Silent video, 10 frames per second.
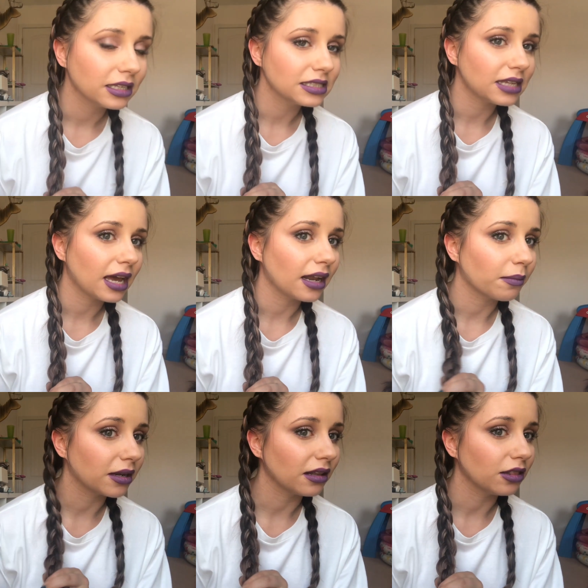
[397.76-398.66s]
this side,
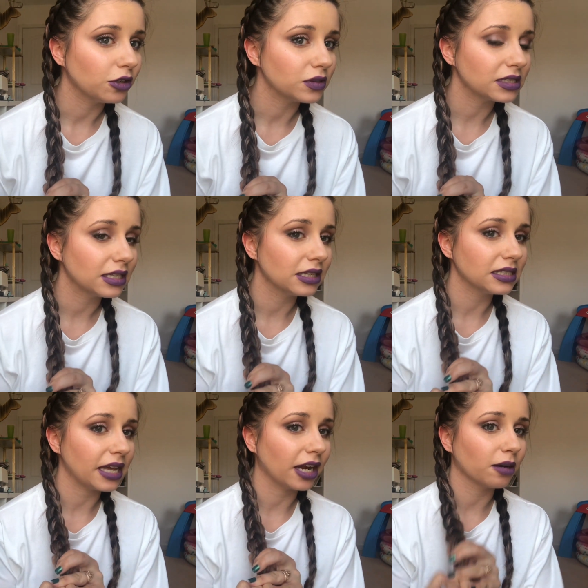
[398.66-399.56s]
I'm gonna loosen
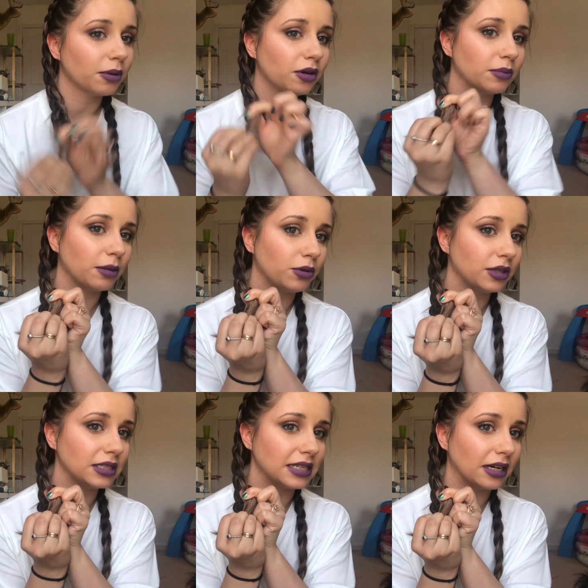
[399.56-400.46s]
this hair bow. I'm gonna
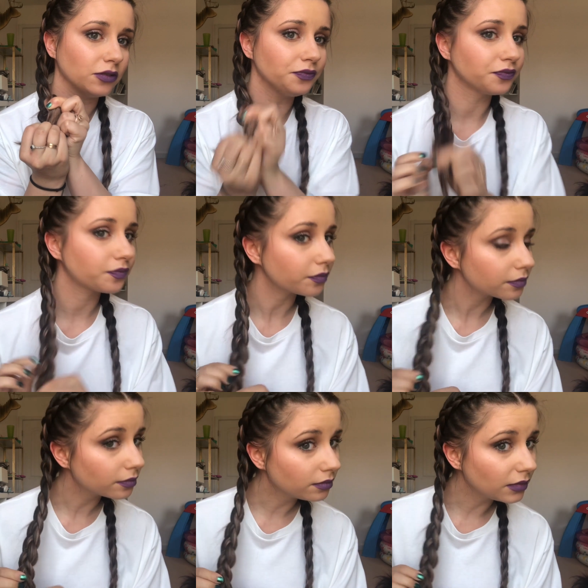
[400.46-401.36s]
pull it down.
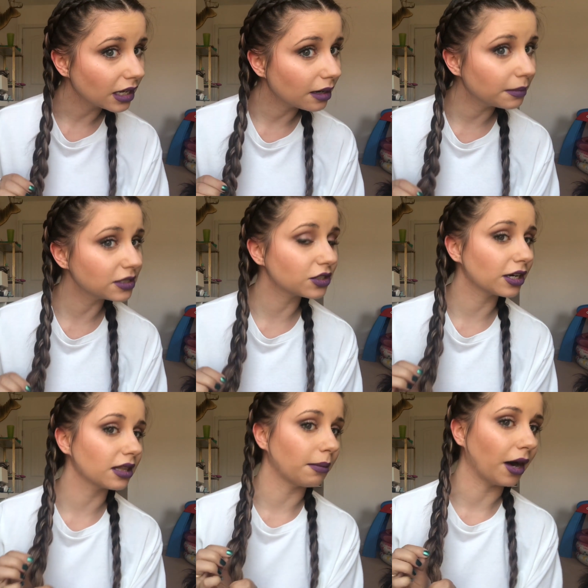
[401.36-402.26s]
And I'm gonna
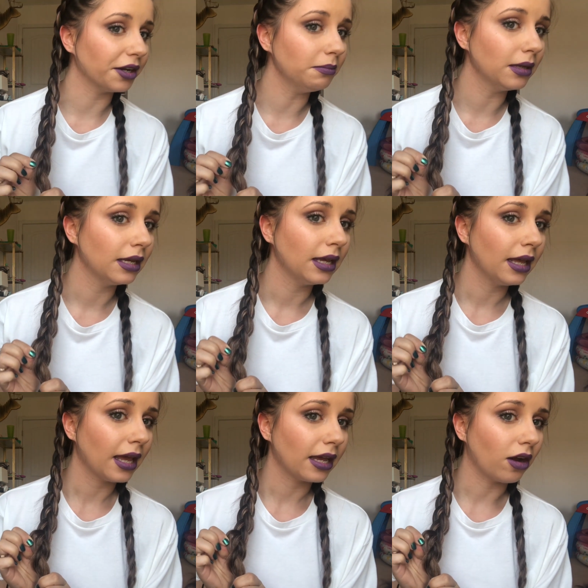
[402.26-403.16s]
start at the bottom.
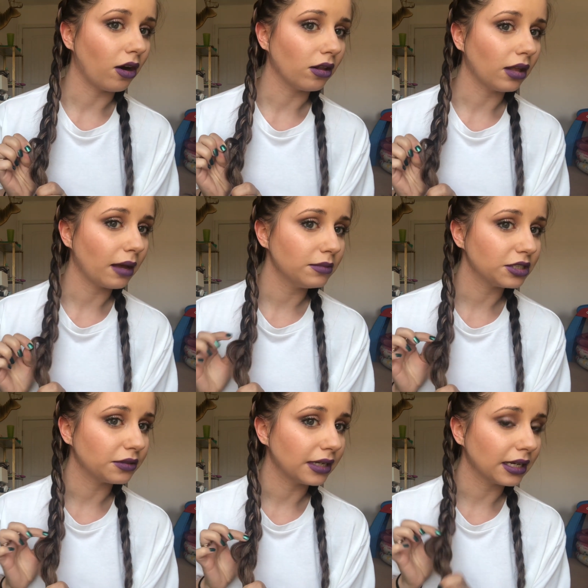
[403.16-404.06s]
And all I'm
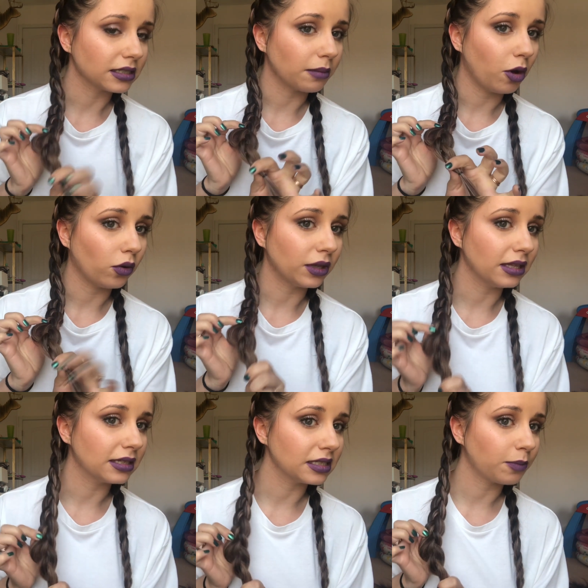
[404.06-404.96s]
doing is I'm
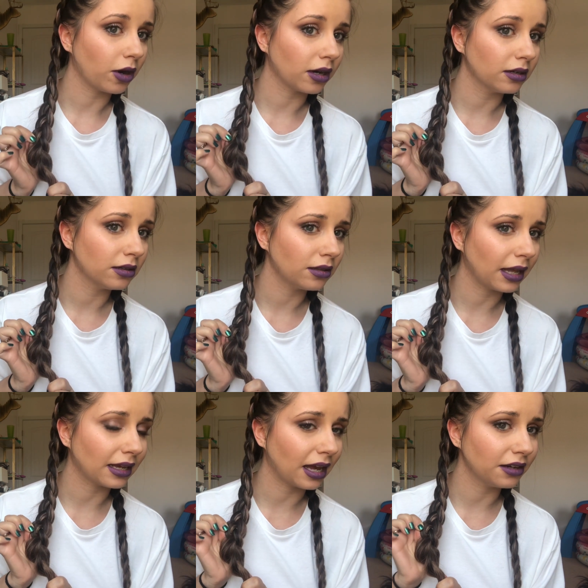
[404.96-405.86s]
holding this part
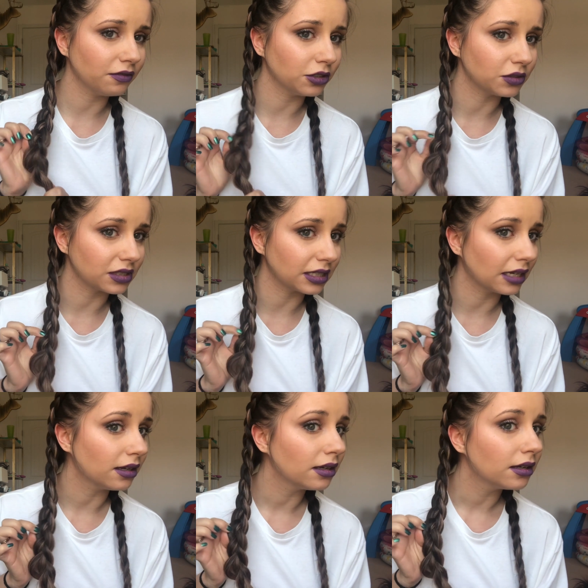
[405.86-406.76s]
like kind of
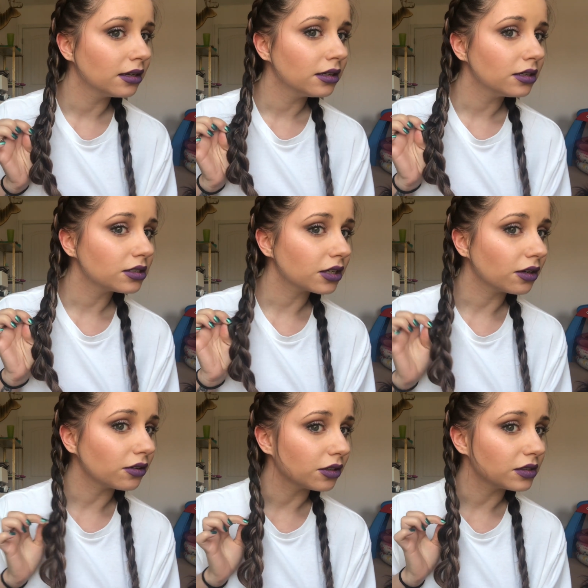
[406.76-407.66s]
loosely so you
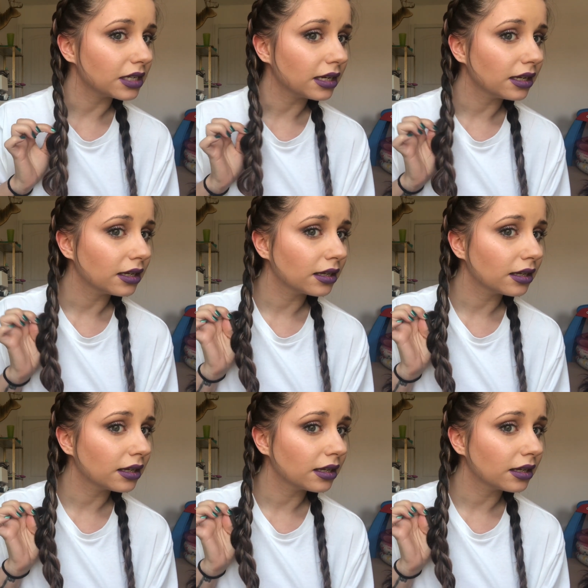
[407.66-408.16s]
don't lose it,